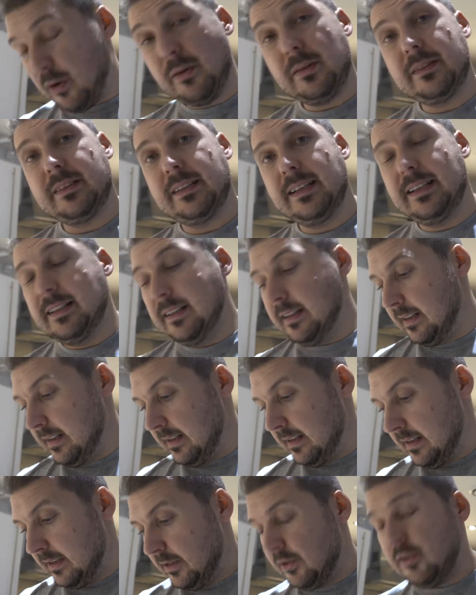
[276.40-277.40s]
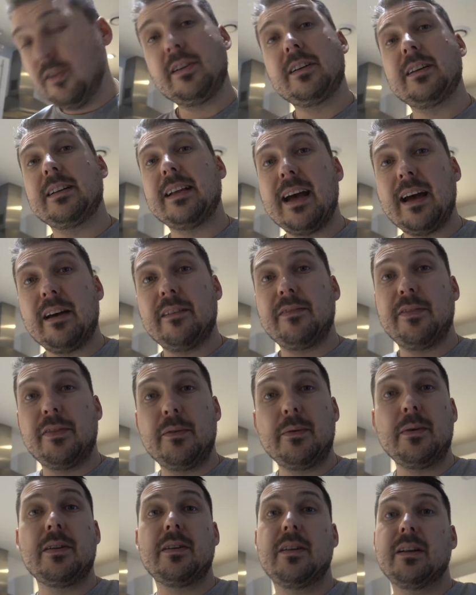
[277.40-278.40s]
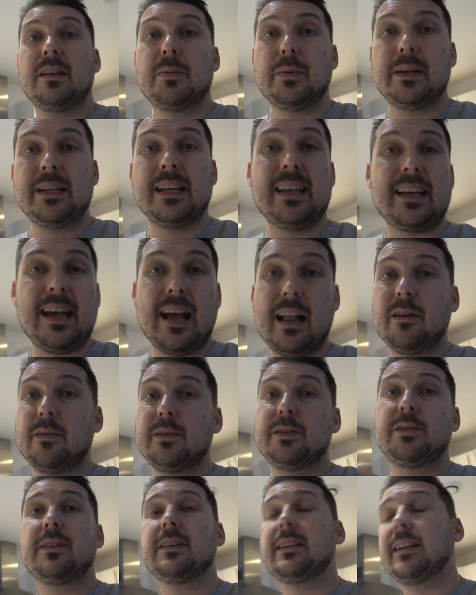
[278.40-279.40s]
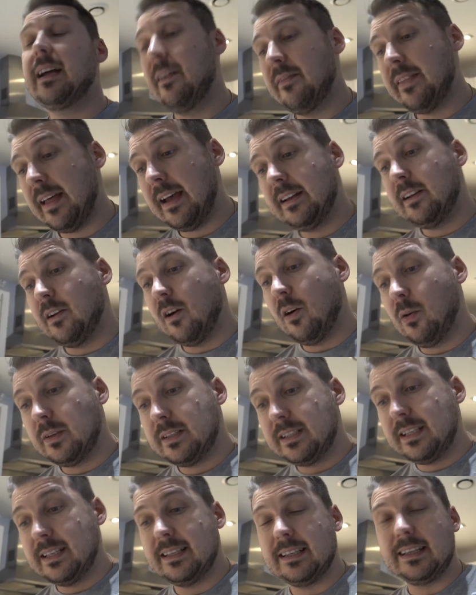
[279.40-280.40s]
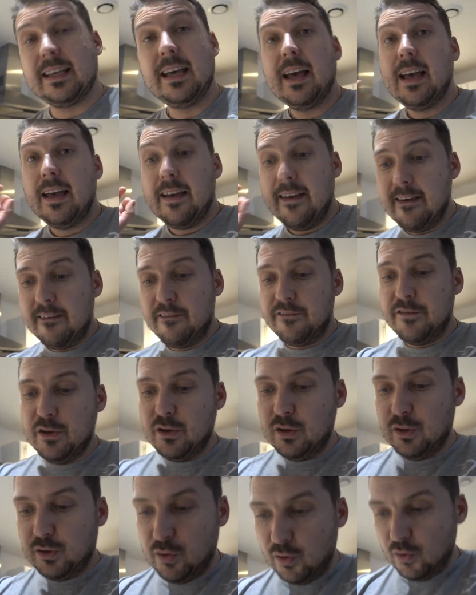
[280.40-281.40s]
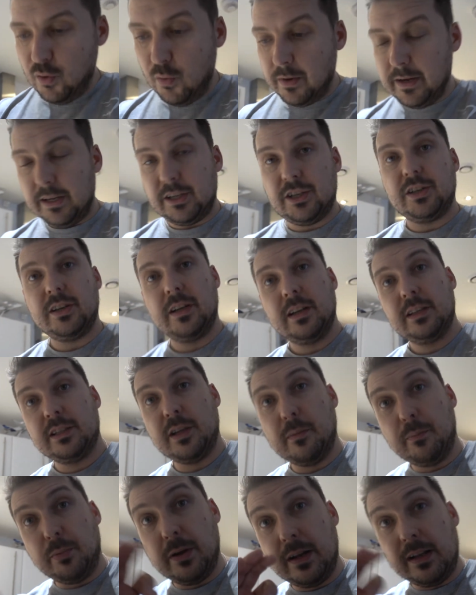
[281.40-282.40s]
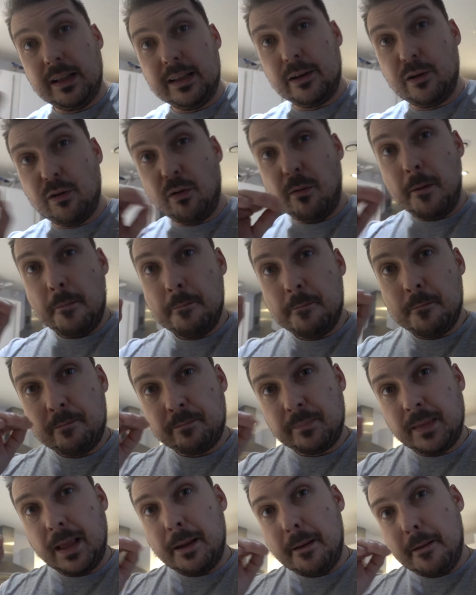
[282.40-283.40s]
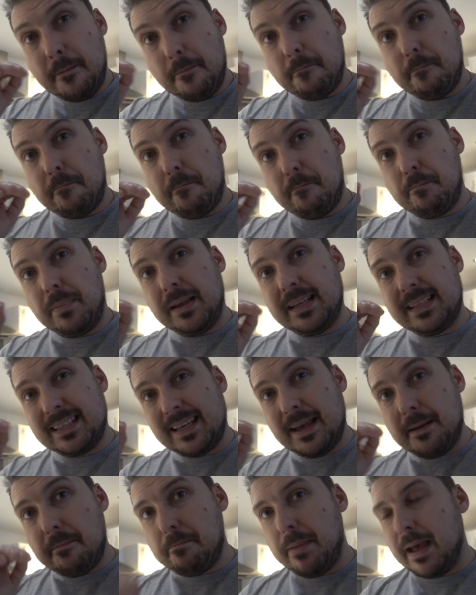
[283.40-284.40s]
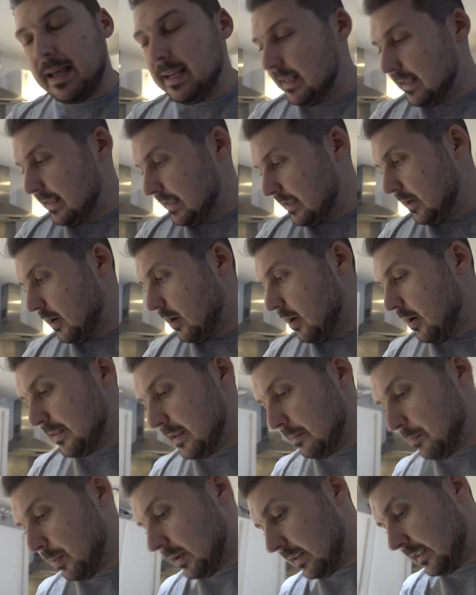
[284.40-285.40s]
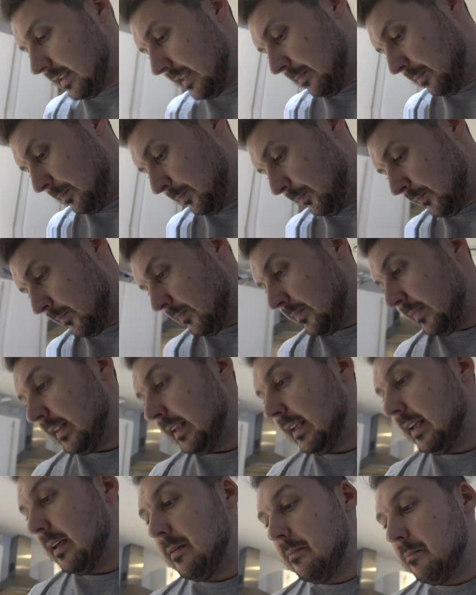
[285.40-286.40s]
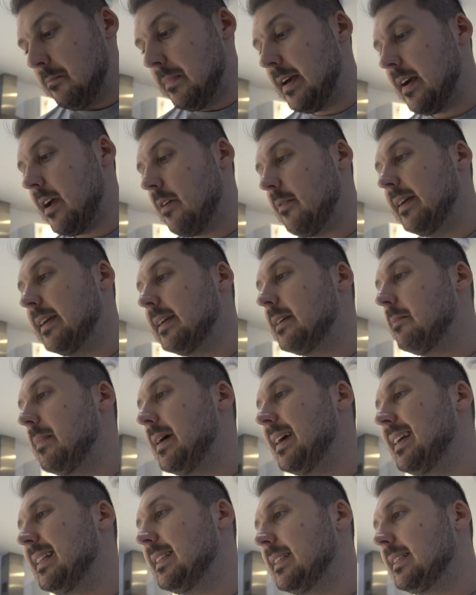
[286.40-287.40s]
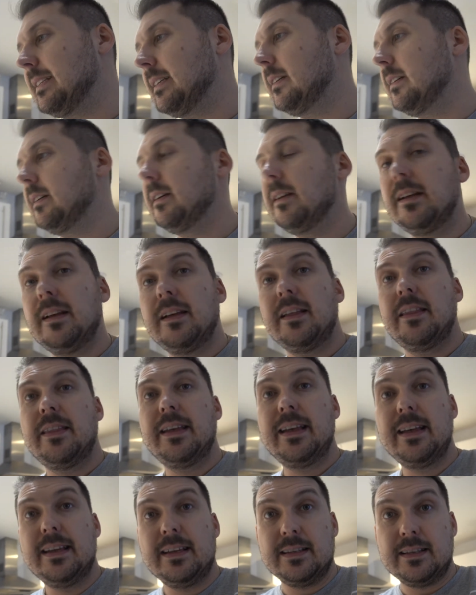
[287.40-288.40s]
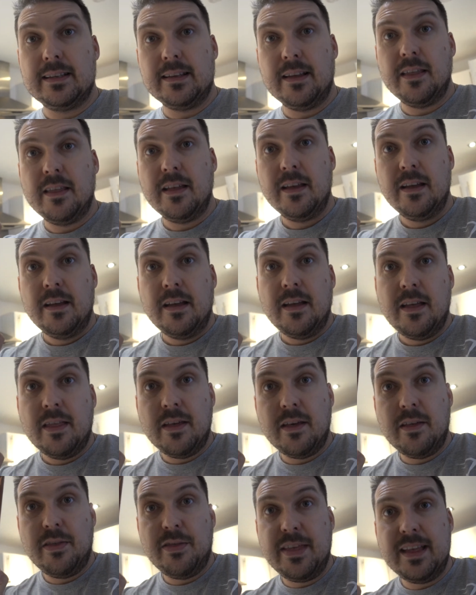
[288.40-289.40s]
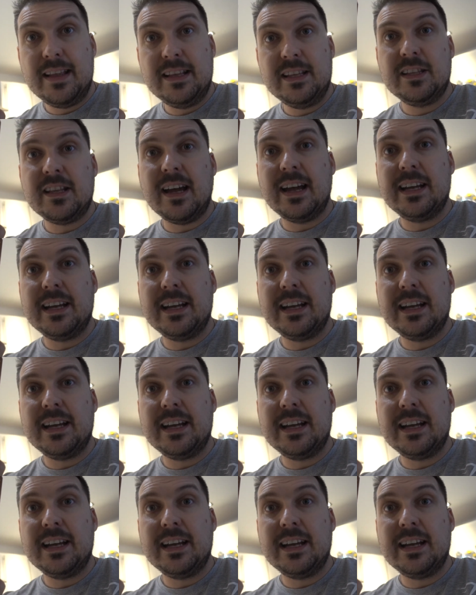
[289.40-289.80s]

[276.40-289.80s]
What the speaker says: protein, you can have 328 calories. You can have that in a whole sitting. If you do wish to put a little biscuit base on the bottom, may I recommend these, the thin